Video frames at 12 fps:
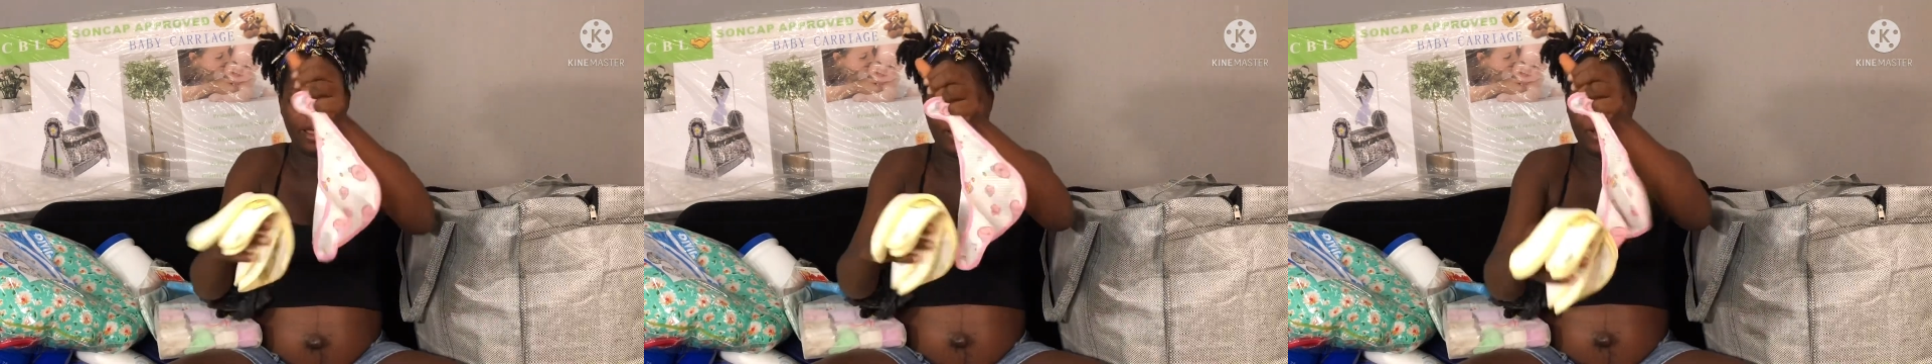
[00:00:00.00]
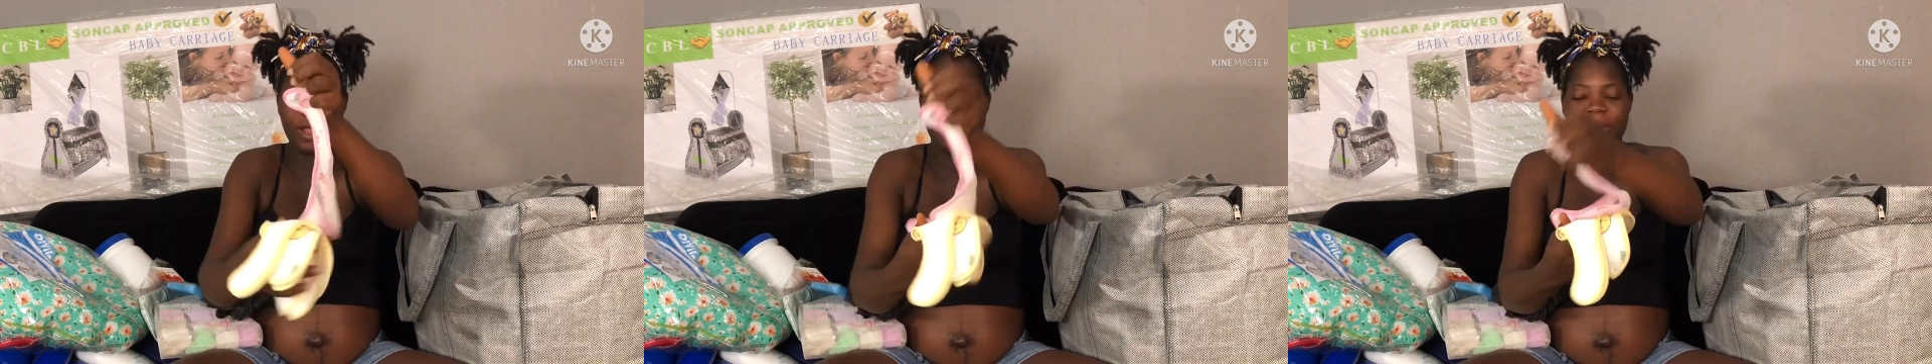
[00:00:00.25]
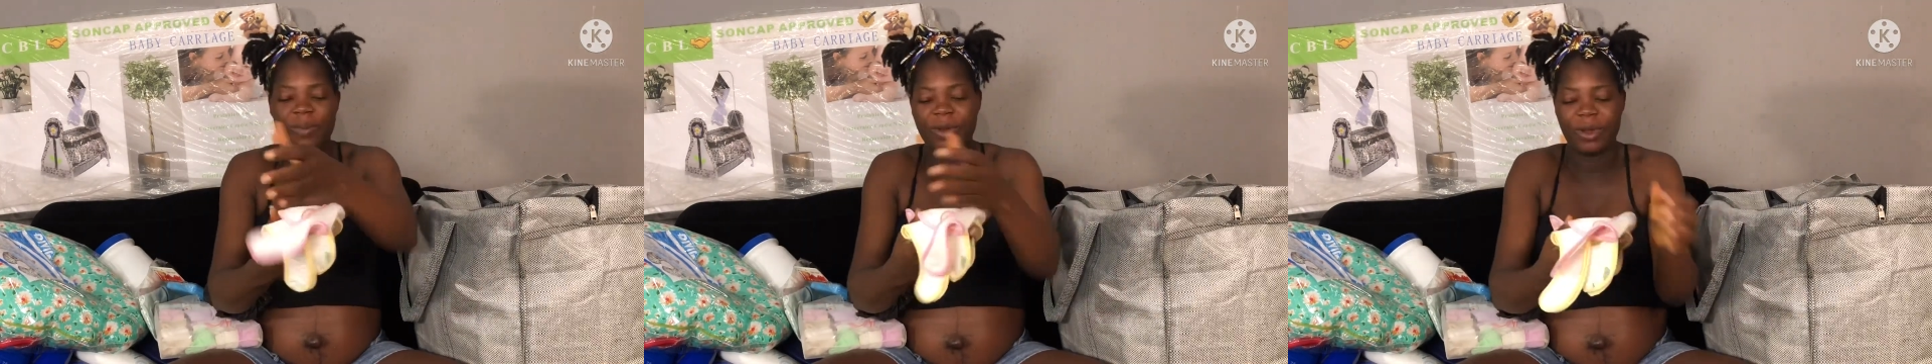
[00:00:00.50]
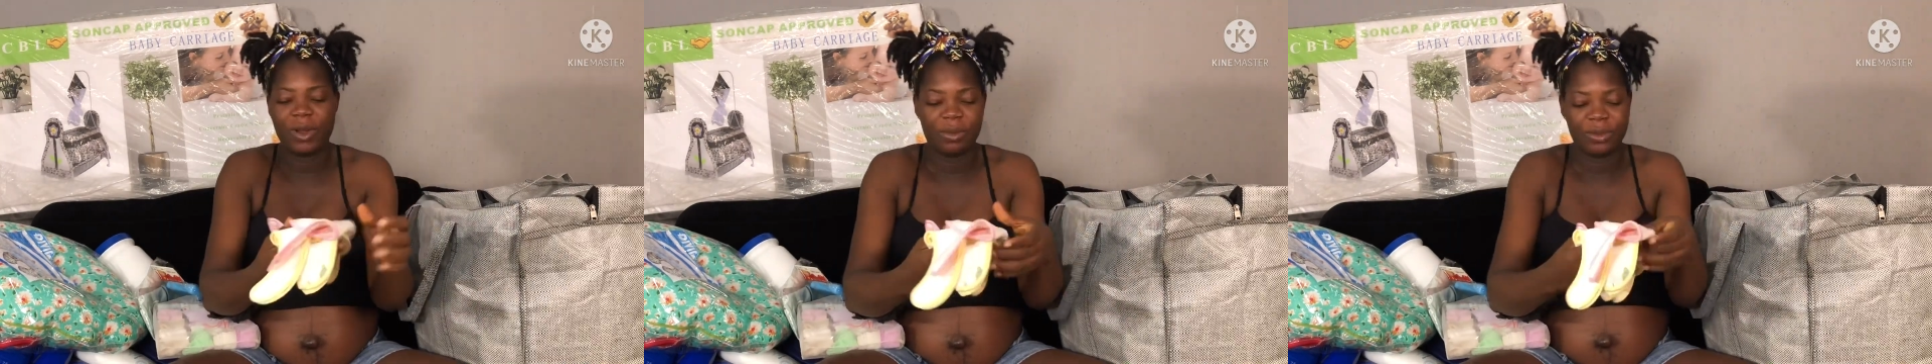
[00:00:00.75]
when the
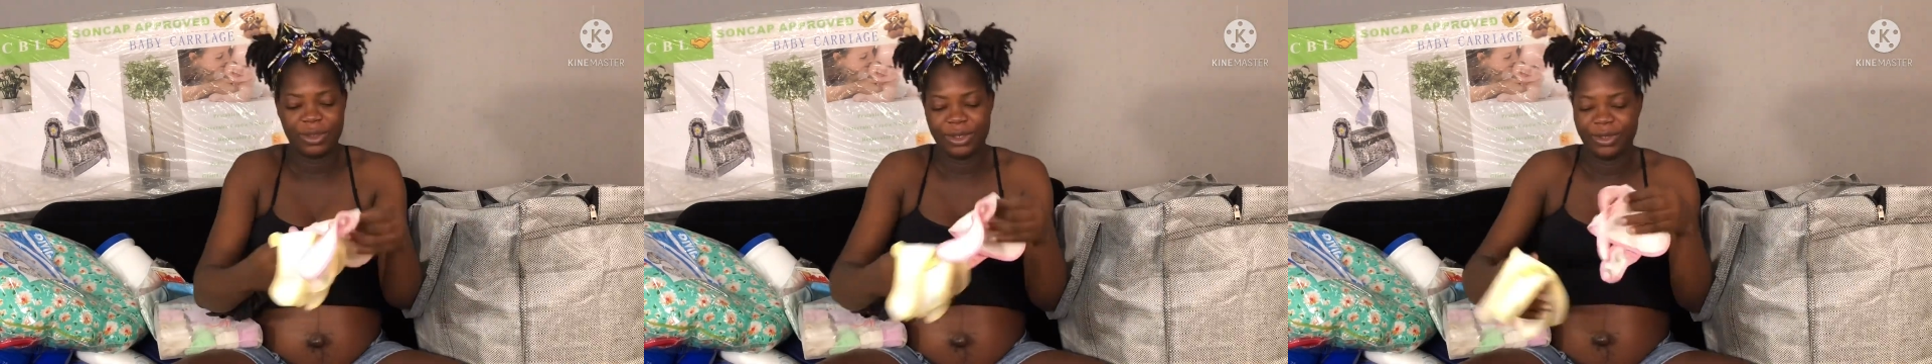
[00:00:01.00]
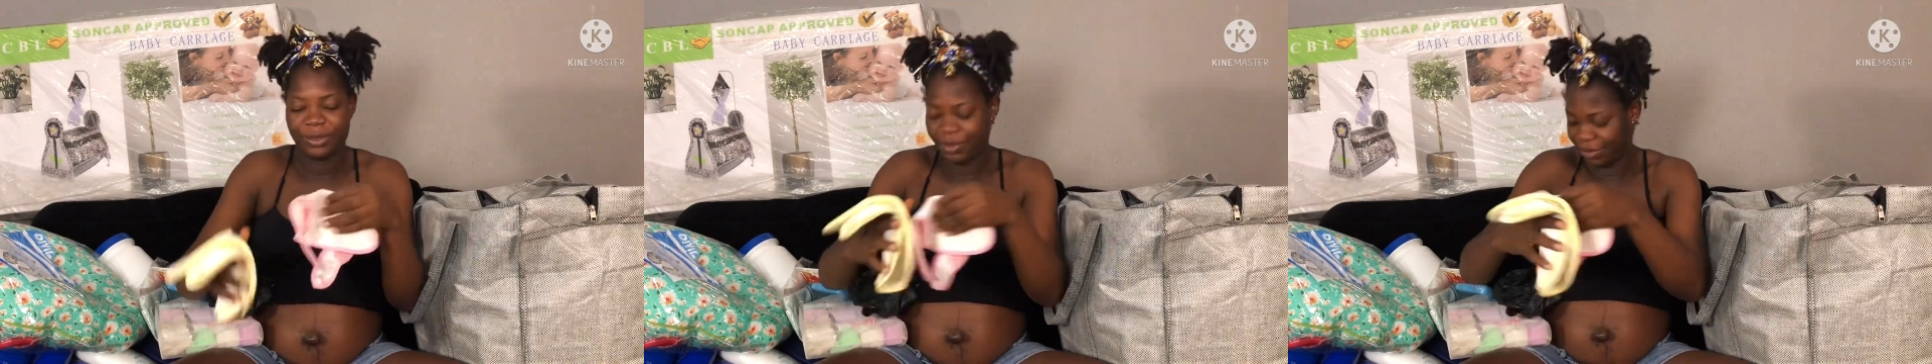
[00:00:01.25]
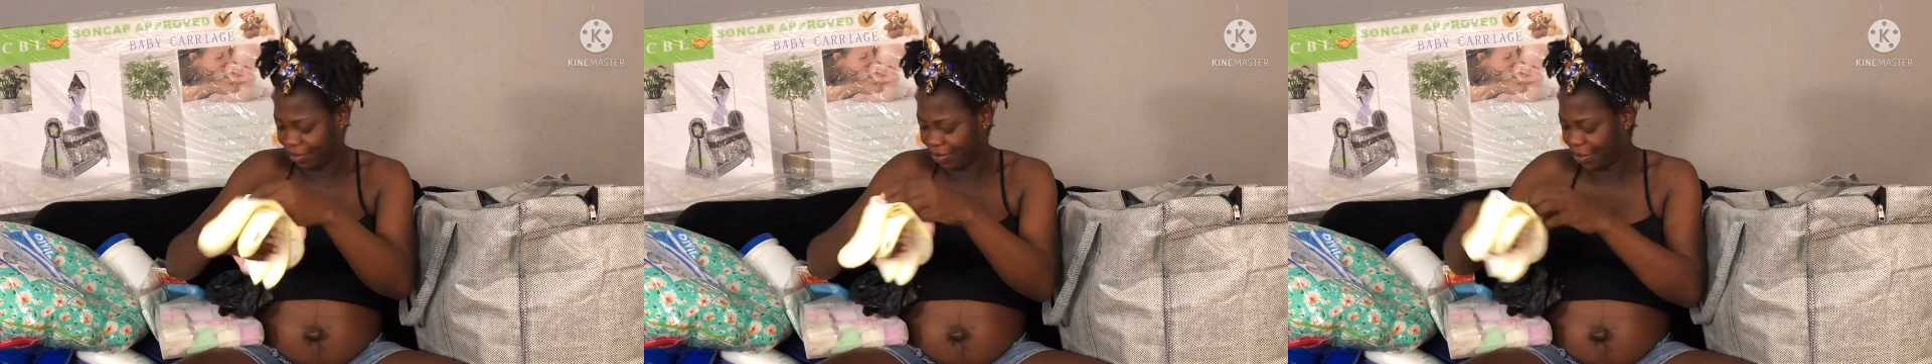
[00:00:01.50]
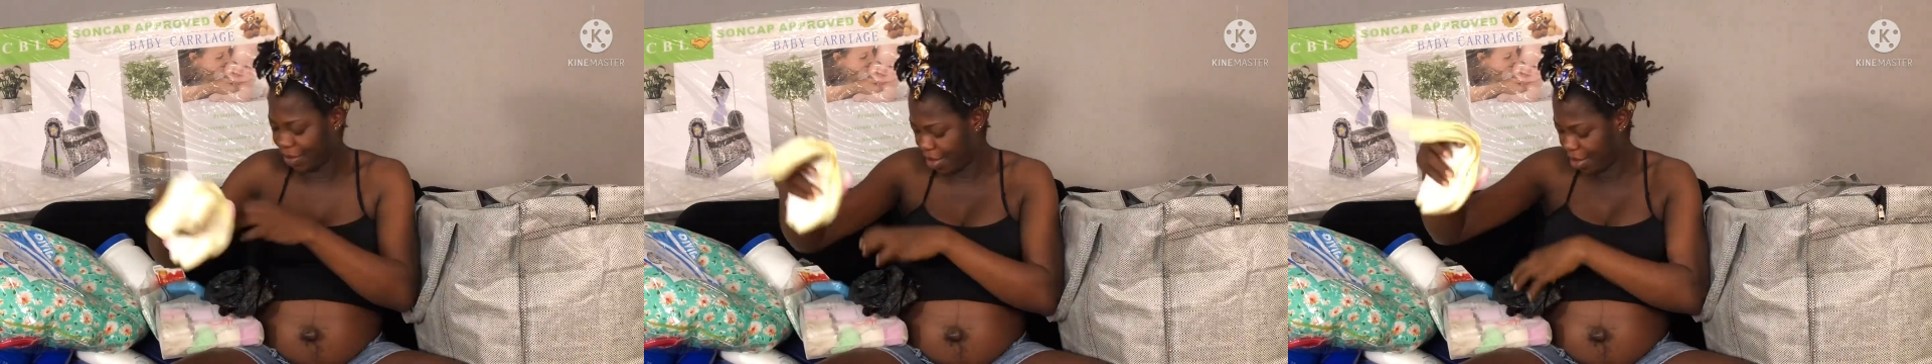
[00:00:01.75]
baby comes
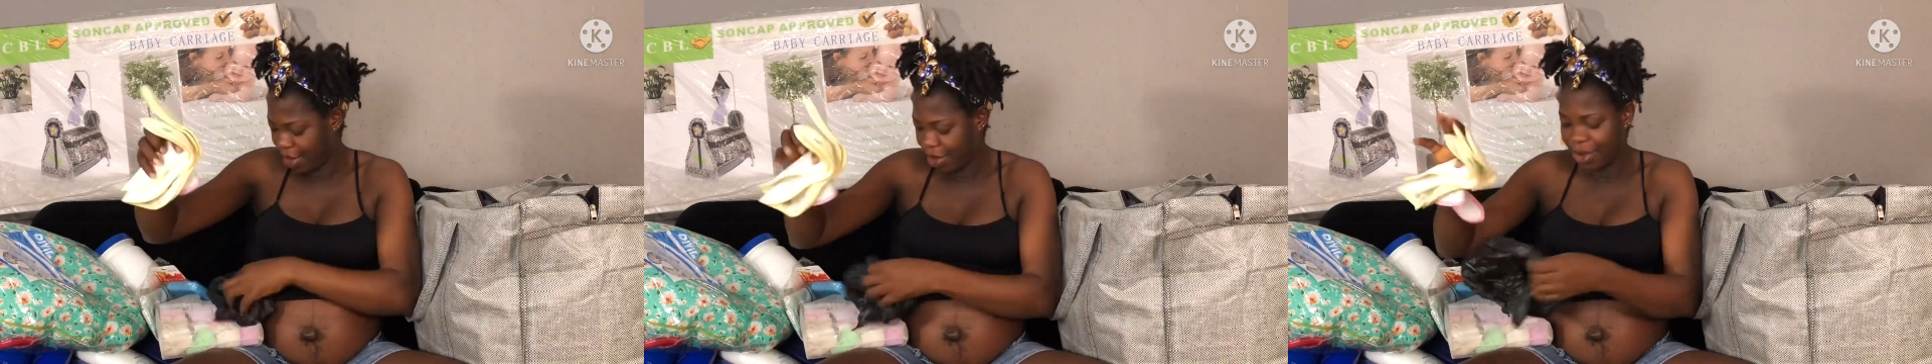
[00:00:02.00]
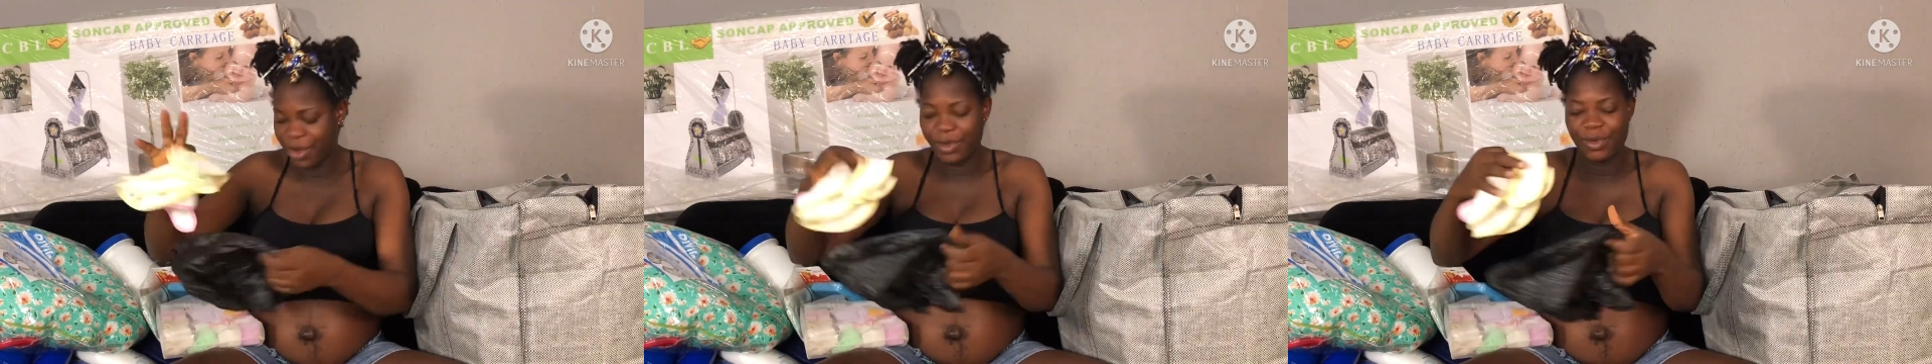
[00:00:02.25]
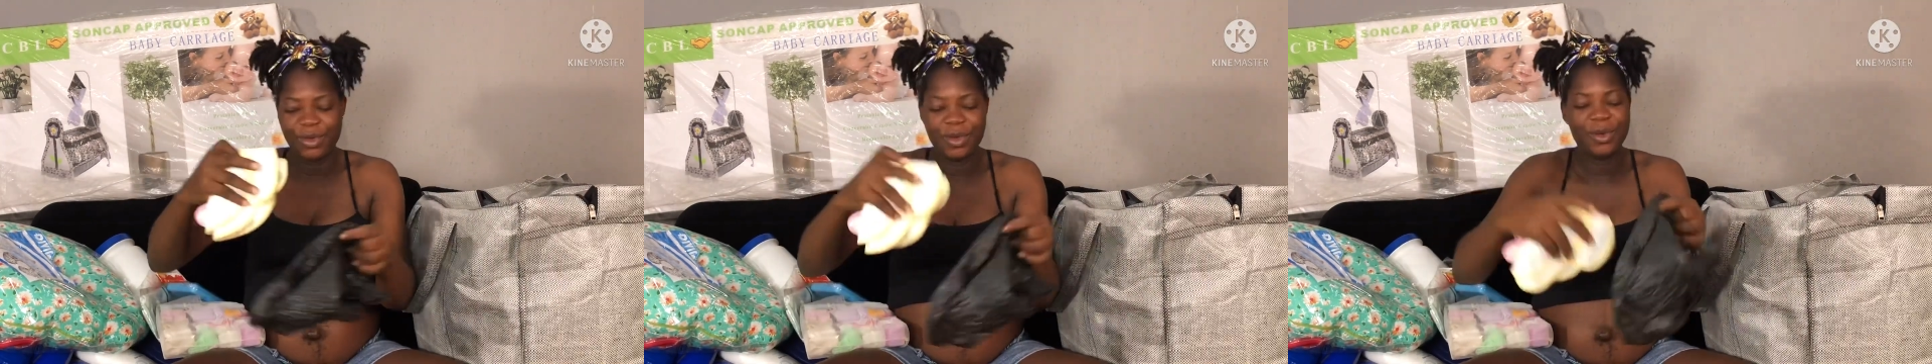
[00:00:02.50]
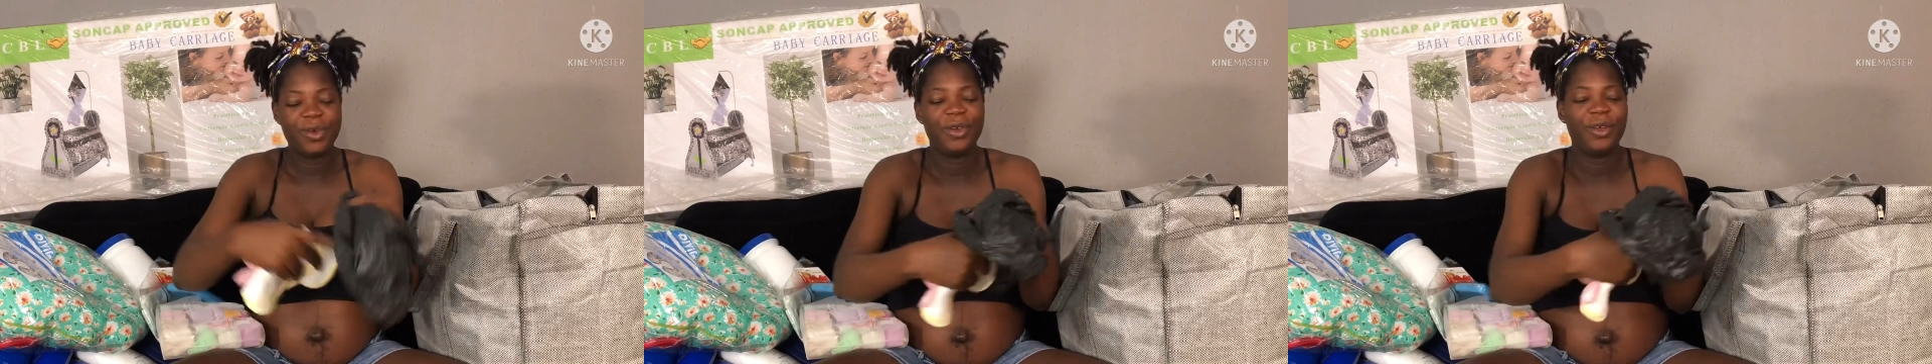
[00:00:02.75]
we'll
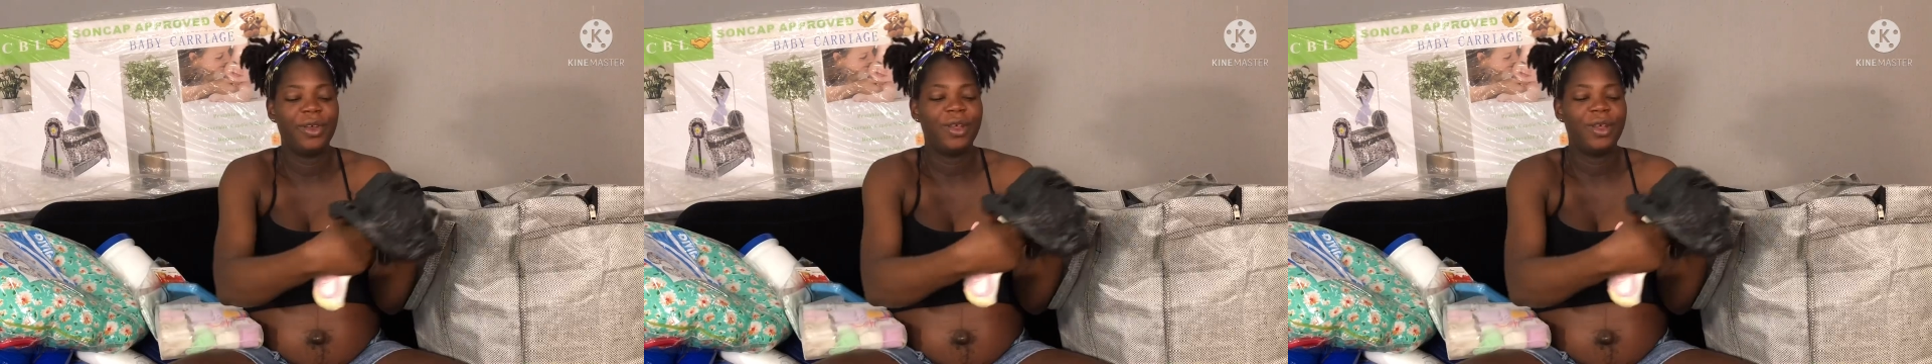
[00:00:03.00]
know